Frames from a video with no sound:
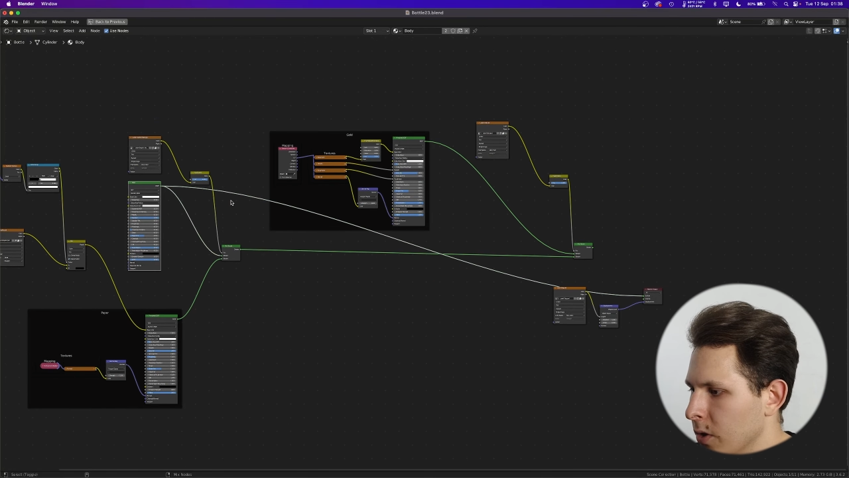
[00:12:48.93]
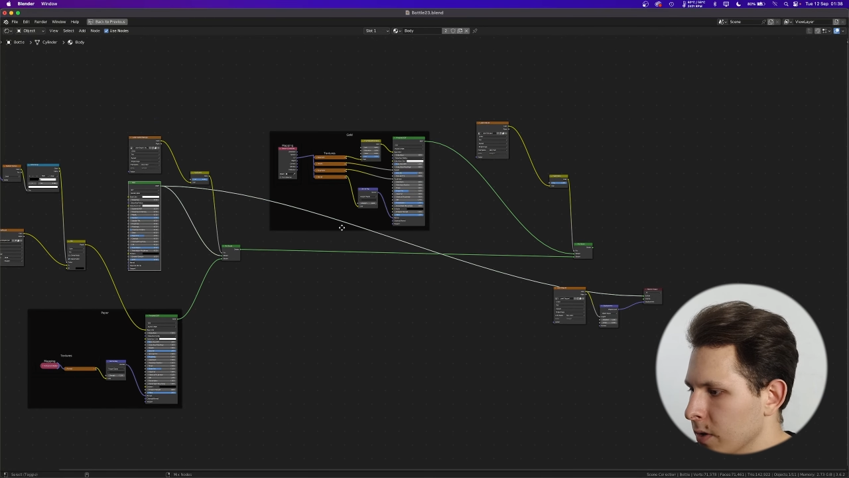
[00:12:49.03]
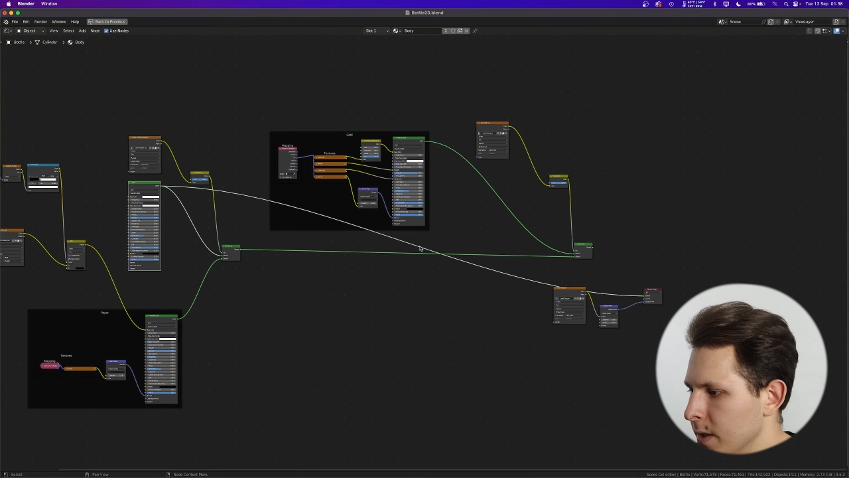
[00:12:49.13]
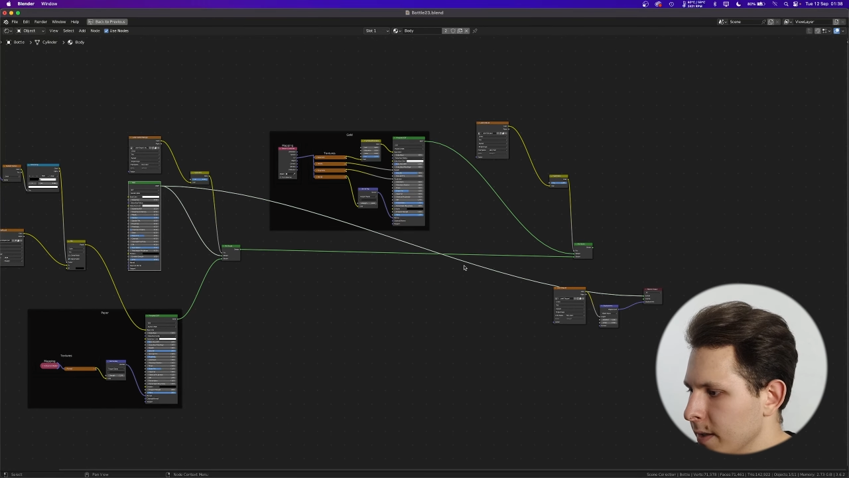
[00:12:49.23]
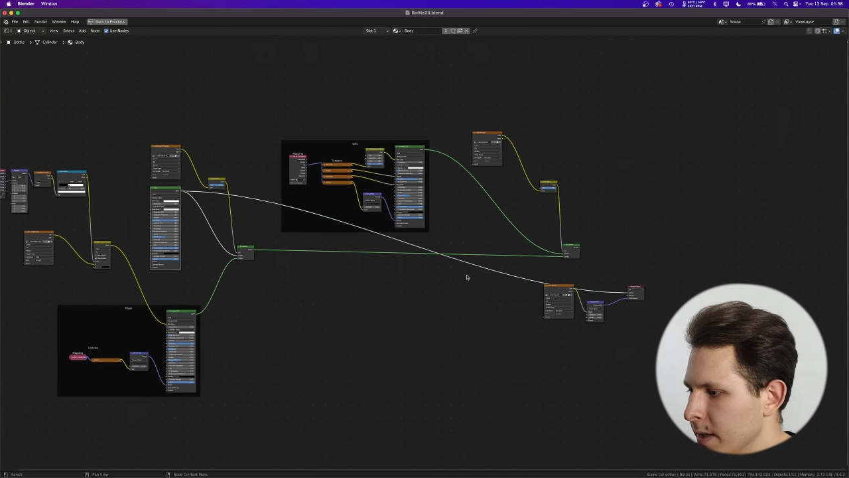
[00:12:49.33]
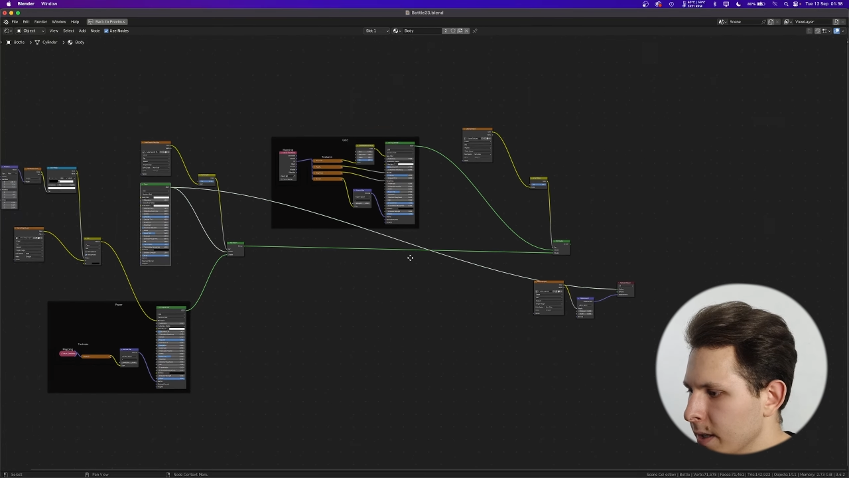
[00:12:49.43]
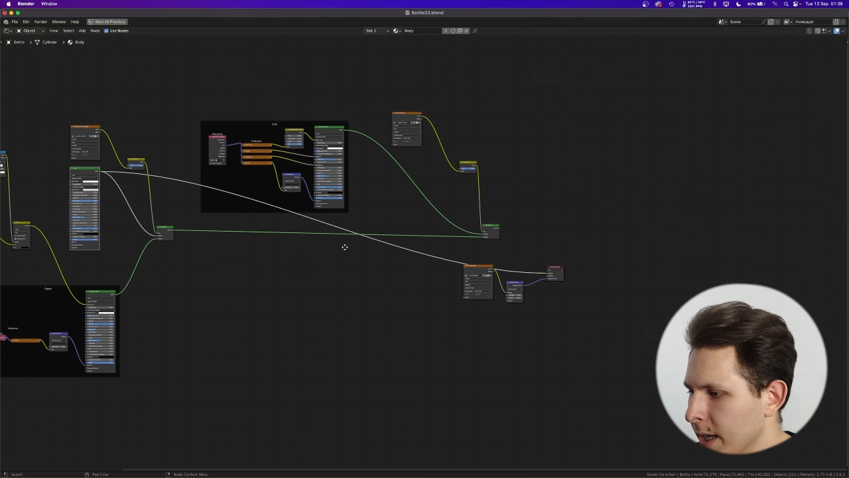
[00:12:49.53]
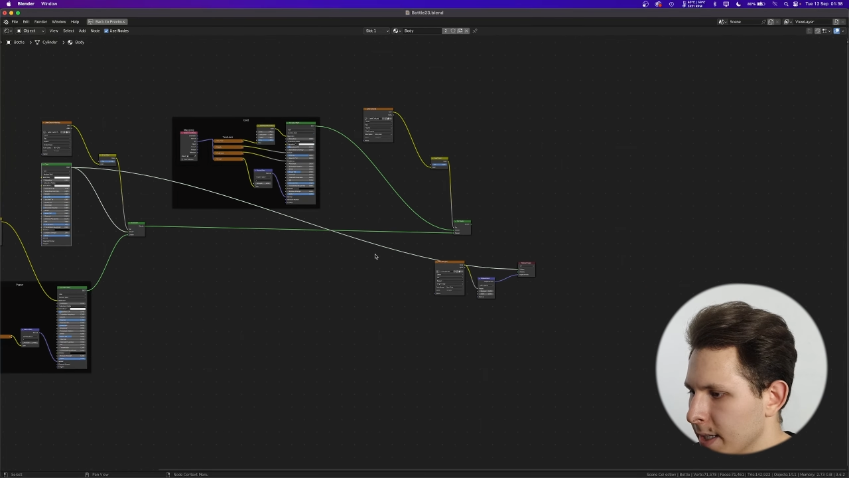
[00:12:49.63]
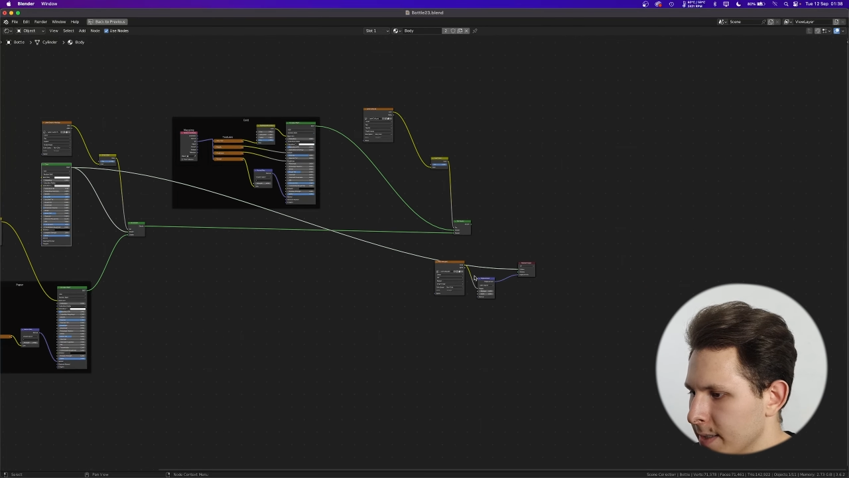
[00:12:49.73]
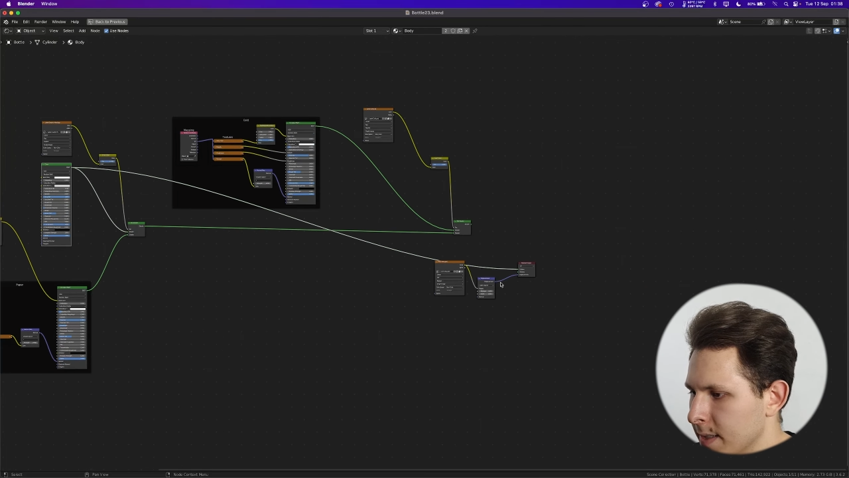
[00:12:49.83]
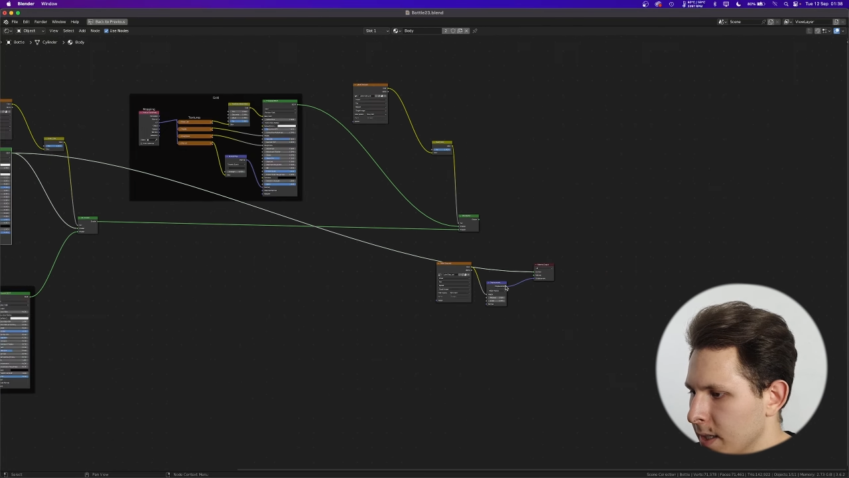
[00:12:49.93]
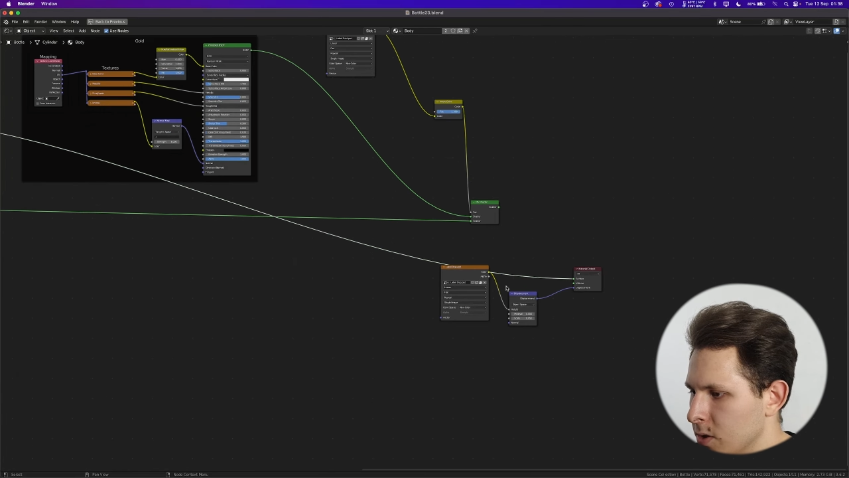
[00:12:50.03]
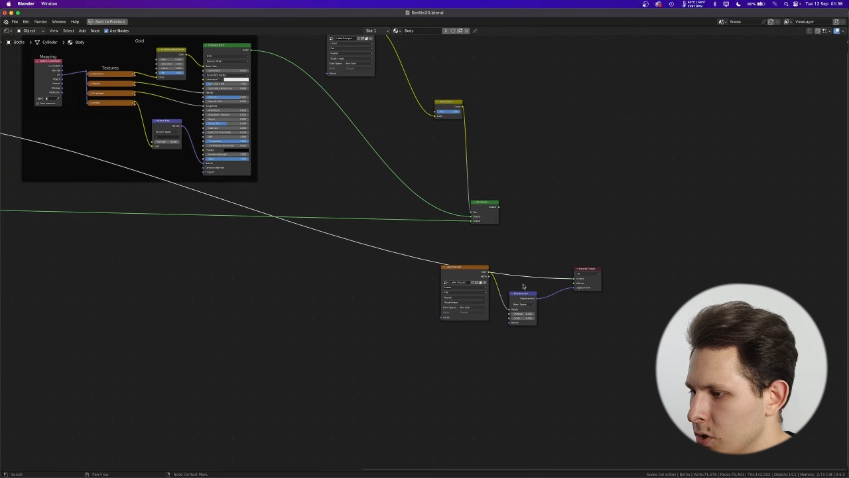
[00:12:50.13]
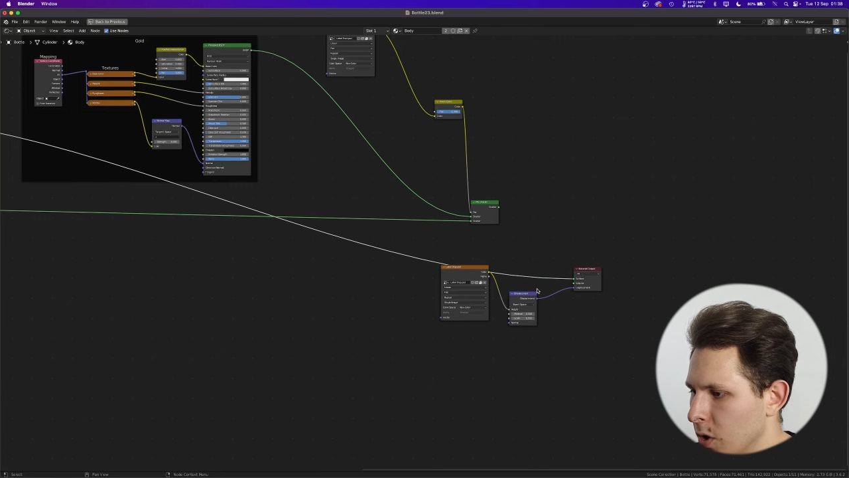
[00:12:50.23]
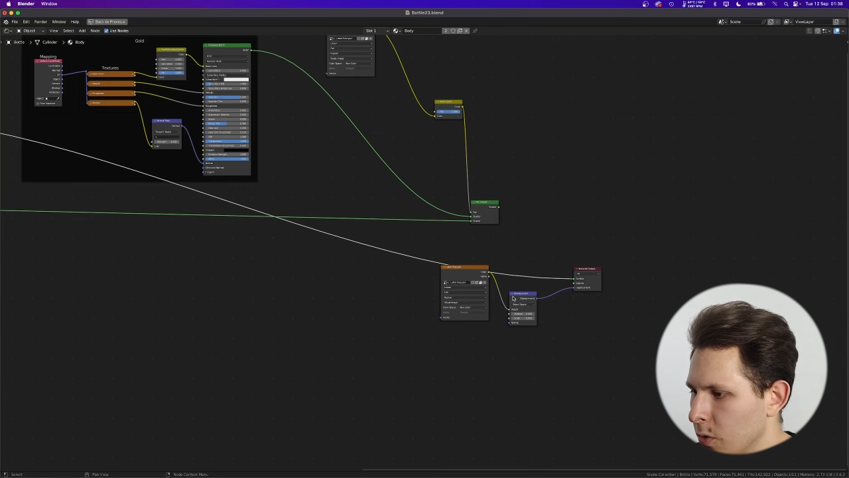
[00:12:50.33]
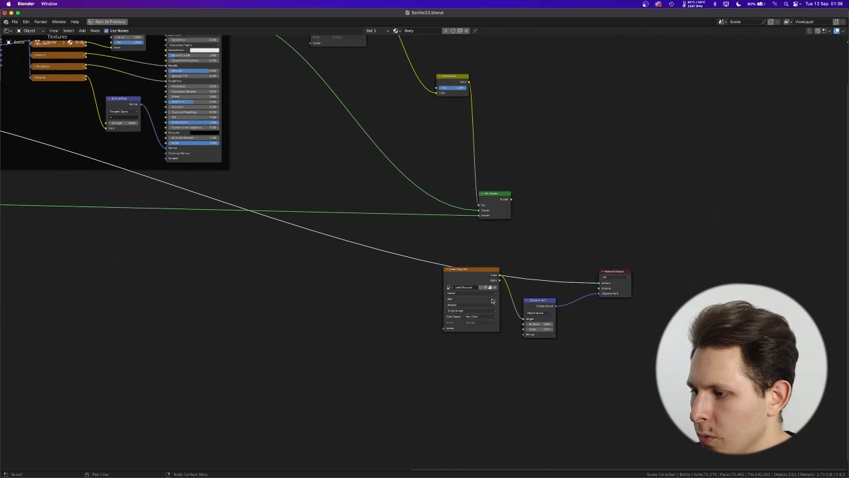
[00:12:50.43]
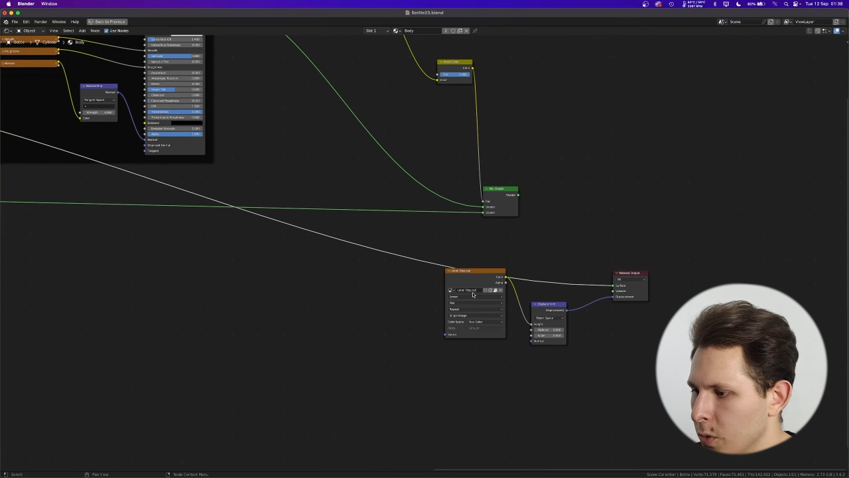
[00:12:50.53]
only the glass and show